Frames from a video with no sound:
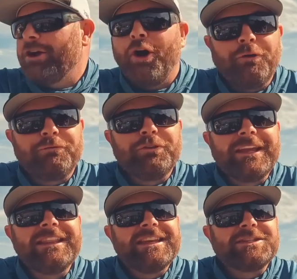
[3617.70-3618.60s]
and
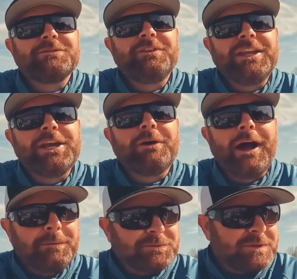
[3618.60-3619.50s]
hopefully this video
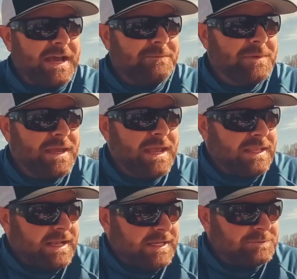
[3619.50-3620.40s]
helps with that.
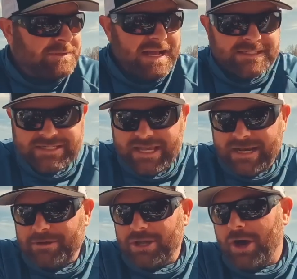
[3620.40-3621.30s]
Guys, with that said,
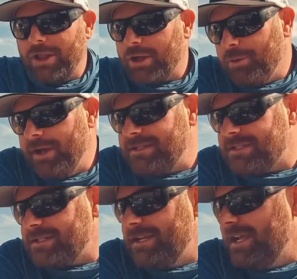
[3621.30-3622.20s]
I'm gonna call it quits.